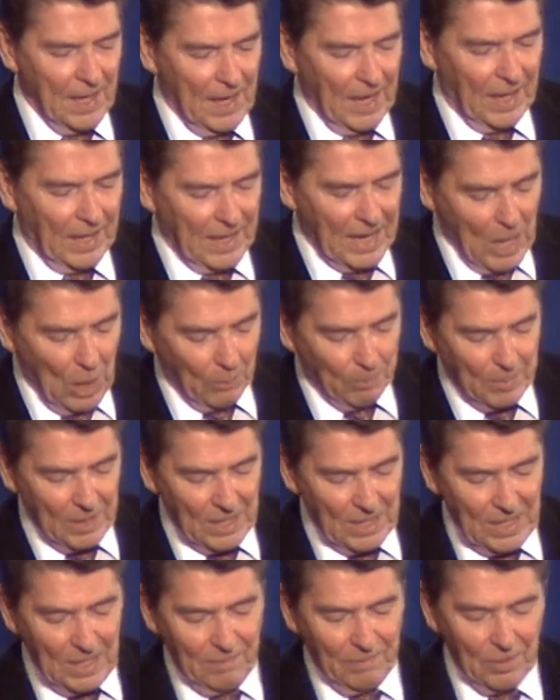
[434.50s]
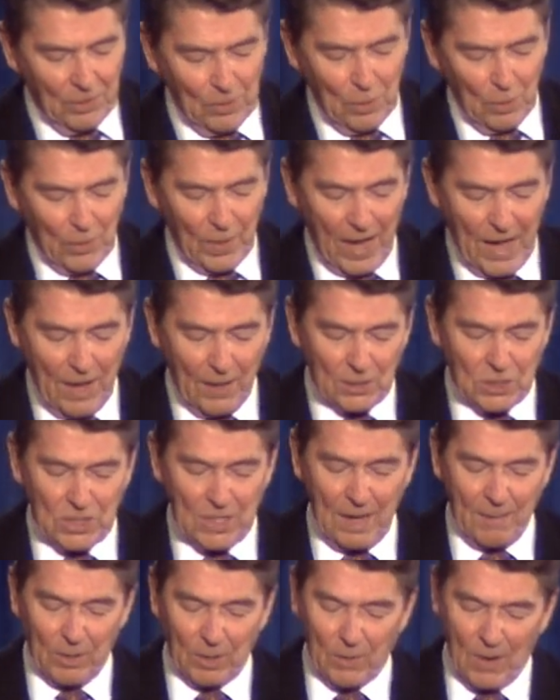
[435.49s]
And he helped me even though the House
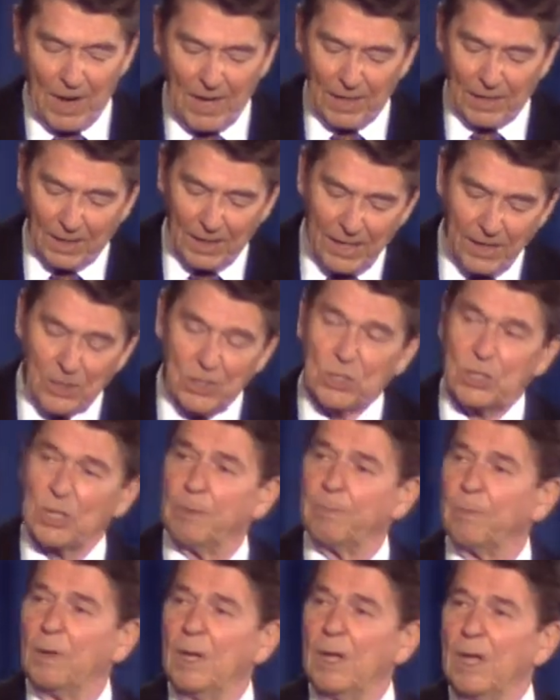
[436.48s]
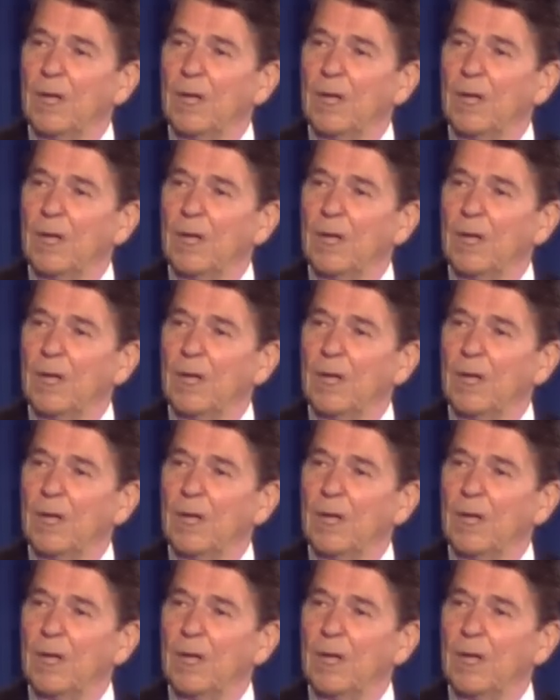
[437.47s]
Democratic leadership